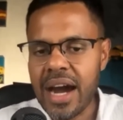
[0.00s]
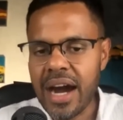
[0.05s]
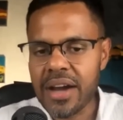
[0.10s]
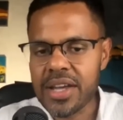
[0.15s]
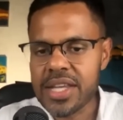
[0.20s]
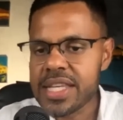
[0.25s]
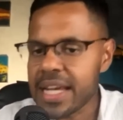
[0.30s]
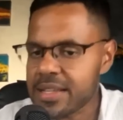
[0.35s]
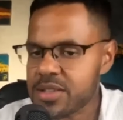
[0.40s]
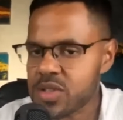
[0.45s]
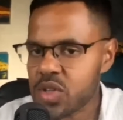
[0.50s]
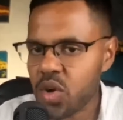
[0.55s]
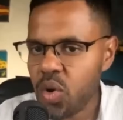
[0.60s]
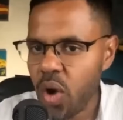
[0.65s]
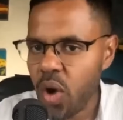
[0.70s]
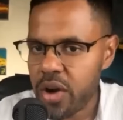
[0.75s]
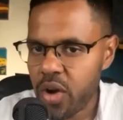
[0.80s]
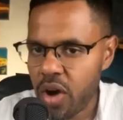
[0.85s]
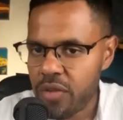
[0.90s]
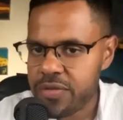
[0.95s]
Yes,
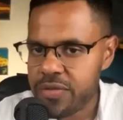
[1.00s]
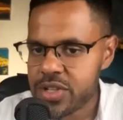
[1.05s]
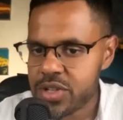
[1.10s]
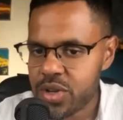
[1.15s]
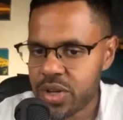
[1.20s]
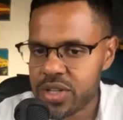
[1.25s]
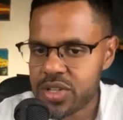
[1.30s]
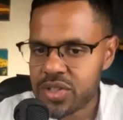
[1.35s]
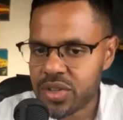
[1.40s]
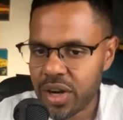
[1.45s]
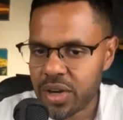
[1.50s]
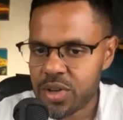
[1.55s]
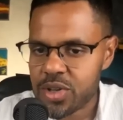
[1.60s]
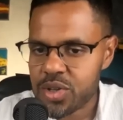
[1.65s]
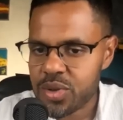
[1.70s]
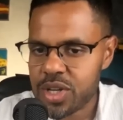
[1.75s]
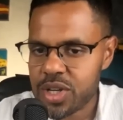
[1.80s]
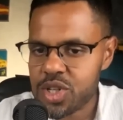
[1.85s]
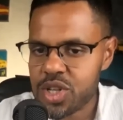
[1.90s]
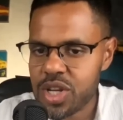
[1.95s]
quite often students struggle
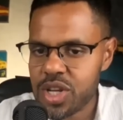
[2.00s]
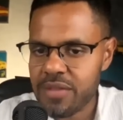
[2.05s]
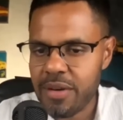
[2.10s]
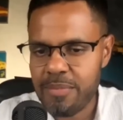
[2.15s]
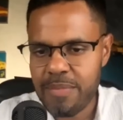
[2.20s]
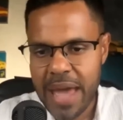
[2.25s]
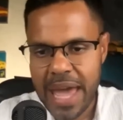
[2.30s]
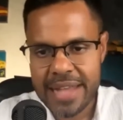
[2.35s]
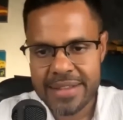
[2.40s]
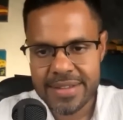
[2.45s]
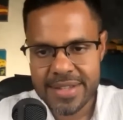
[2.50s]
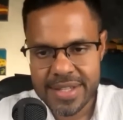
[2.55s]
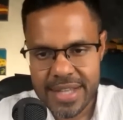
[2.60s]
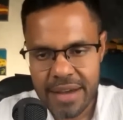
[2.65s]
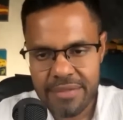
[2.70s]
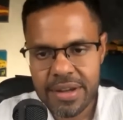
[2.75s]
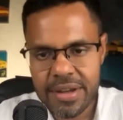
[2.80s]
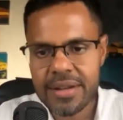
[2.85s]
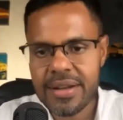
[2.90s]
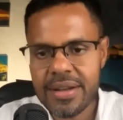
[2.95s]
to achieve a band
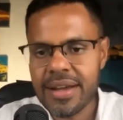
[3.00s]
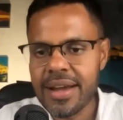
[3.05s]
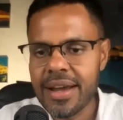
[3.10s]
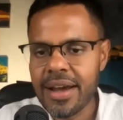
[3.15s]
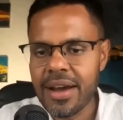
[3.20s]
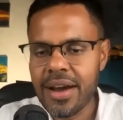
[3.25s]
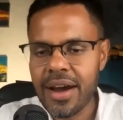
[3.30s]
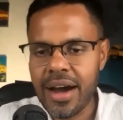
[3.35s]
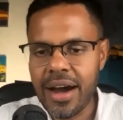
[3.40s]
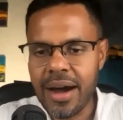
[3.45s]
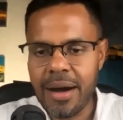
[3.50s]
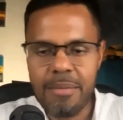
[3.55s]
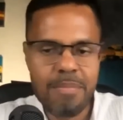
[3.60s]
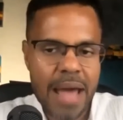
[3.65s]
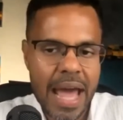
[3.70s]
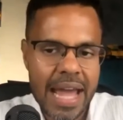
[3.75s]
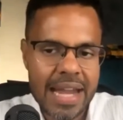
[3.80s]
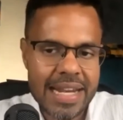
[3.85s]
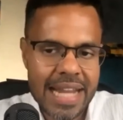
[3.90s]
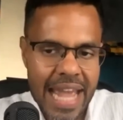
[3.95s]
7,
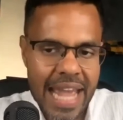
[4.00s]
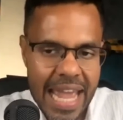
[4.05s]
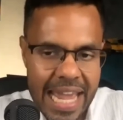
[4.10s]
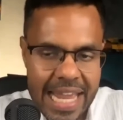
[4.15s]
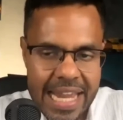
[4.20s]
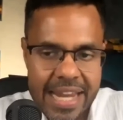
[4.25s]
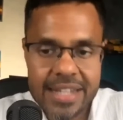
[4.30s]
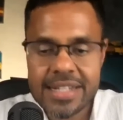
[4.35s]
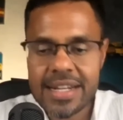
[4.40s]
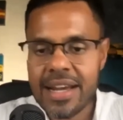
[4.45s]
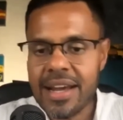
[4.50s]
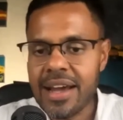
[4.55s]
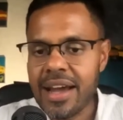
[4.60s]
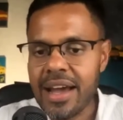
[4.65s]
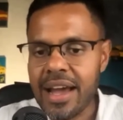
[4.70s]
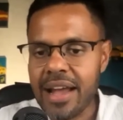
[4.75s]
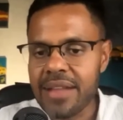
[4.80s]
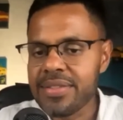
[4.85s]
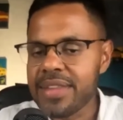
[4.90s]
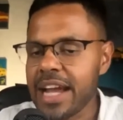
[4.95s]
band 8,
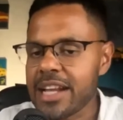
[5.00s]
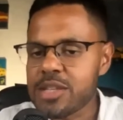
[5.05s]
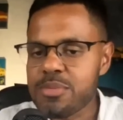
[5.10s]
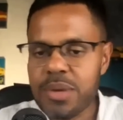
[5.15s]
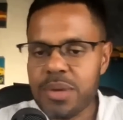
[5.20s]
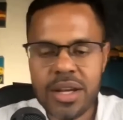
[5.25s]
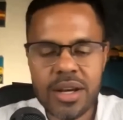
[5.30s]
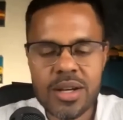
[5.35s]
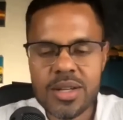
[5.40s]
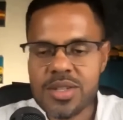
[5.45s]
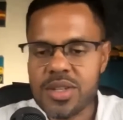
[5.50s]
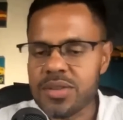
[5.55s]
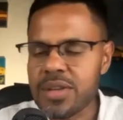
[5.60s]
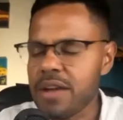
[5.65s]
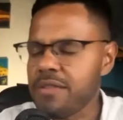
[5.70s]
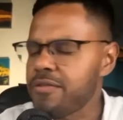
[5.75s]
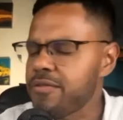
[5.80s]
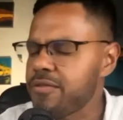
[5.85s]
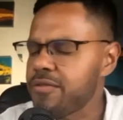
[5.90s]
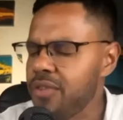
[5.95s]
and that's because
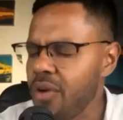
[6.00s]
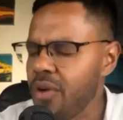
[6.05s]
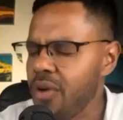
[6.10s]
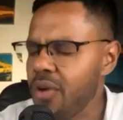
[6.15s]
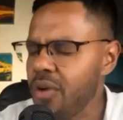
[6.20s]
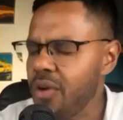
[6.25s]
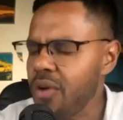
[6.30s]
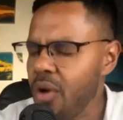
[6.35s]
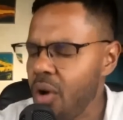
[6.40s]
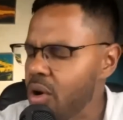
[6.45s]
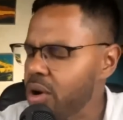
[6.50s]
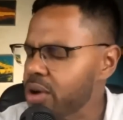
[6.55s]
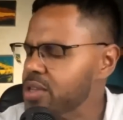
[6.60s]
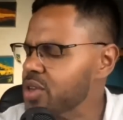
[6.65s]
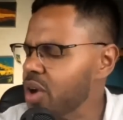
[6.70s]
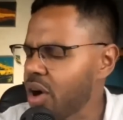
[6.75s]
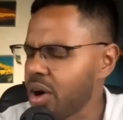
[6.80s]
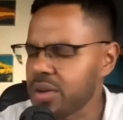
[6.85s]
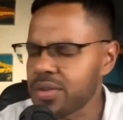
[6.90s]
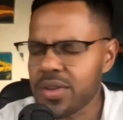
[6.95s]
they
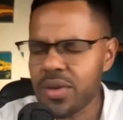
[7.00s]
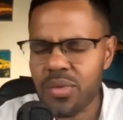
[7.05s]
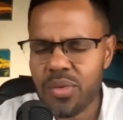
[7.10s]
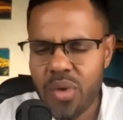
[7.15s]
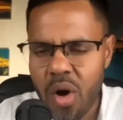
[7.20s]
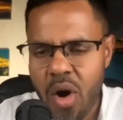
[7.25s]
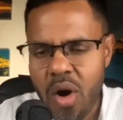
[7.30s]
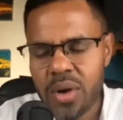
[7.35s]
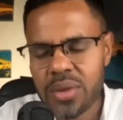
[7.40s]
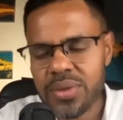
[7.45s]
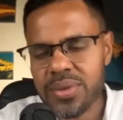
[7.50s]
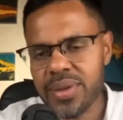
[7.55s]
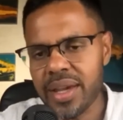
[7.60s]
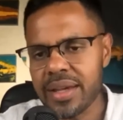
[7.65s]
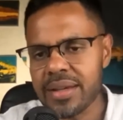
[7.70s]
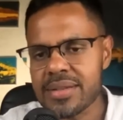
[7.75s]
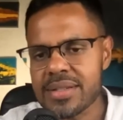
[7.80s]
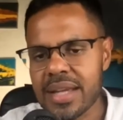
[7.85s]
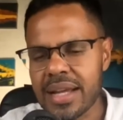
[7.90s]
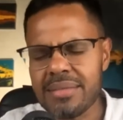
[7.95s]
focus on the wrong
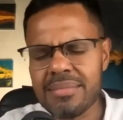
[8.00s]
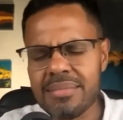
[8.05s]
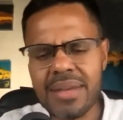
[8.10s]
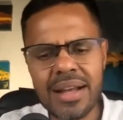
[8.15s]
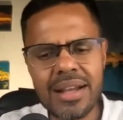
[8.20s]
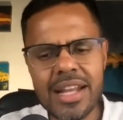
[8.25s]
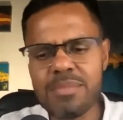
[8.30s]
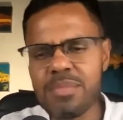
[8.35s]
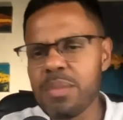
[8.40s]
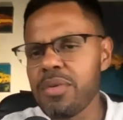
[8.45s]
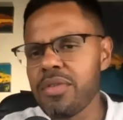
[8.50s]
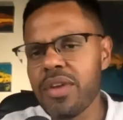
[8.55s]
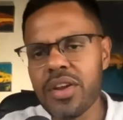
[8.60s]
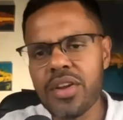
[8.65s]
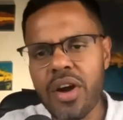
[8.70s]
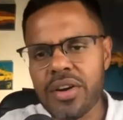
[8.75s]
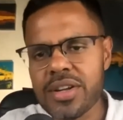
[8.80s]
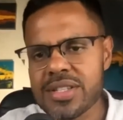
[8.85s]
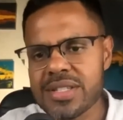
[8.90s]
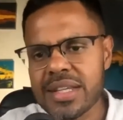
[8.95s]
things. And let me be very
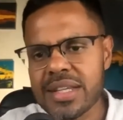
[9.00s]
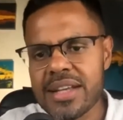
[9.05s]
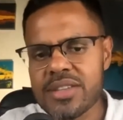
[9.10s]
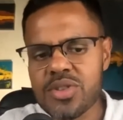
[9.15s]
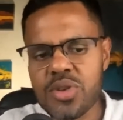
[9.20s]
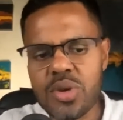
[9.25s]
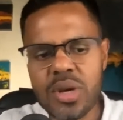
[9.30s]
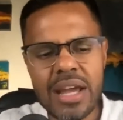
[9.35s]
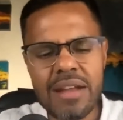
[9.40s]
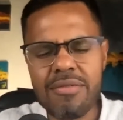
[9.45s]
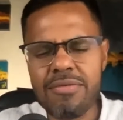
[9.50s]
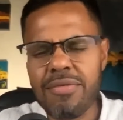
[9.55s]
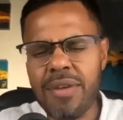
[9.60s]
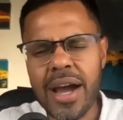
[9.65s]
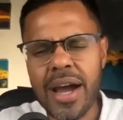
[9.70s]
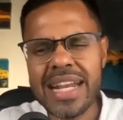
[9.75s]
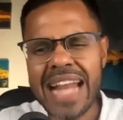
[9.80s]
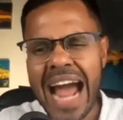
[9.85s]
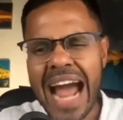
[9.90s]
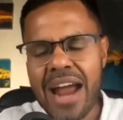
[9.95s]
honest, guys, you can
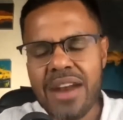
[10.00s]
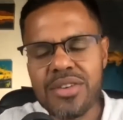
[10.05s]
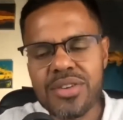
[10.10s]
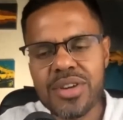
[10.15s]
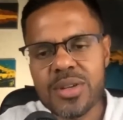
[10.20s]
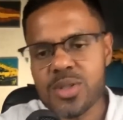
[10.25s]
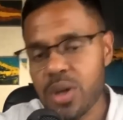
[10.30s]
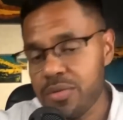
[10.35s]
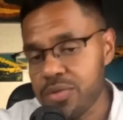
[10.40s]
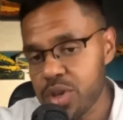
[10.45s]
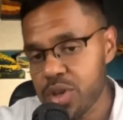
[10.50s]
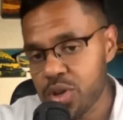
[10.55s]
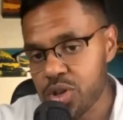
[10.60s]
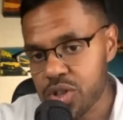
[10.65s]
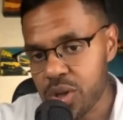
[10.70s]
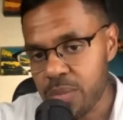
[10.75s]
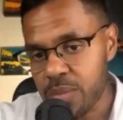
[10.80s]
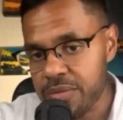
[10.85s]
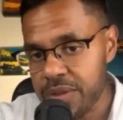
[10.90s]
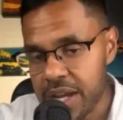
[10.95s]
find hundreds of
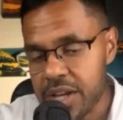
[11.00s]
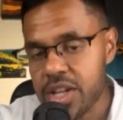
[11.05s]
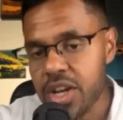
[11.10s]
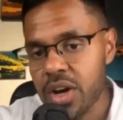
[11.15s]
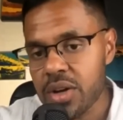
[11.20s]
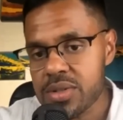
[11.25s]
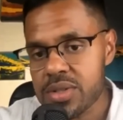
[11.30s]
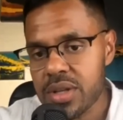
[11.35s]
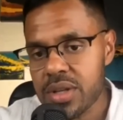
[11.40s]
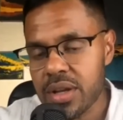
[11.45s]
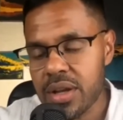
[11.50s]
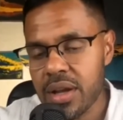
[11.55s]
YouTube videos,